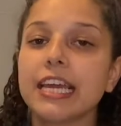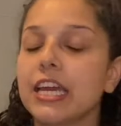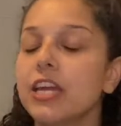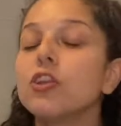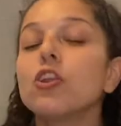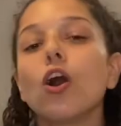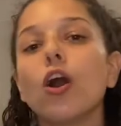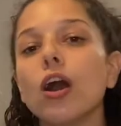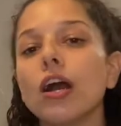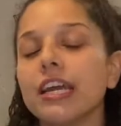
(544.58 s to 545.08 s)

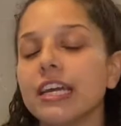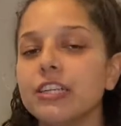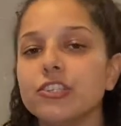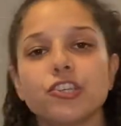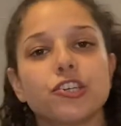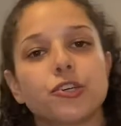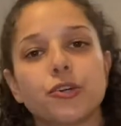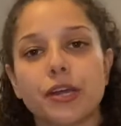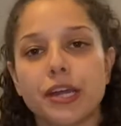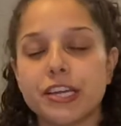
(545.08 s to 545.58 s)
cannot
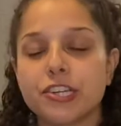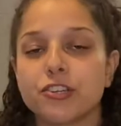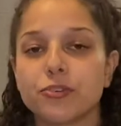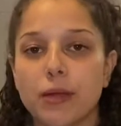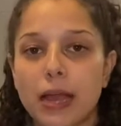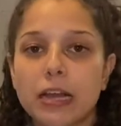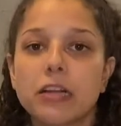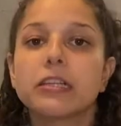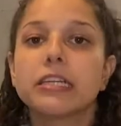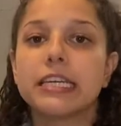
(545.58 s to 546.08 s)
integrate
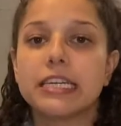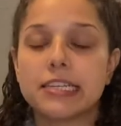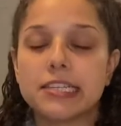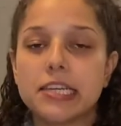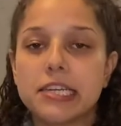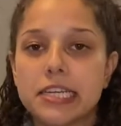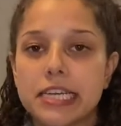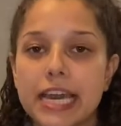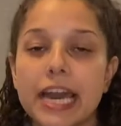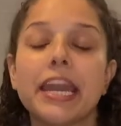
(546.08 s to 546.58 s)
directly into
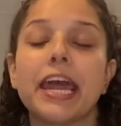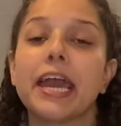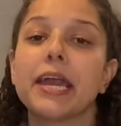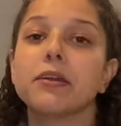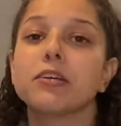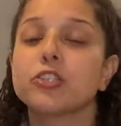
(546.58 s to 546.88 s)
DNA.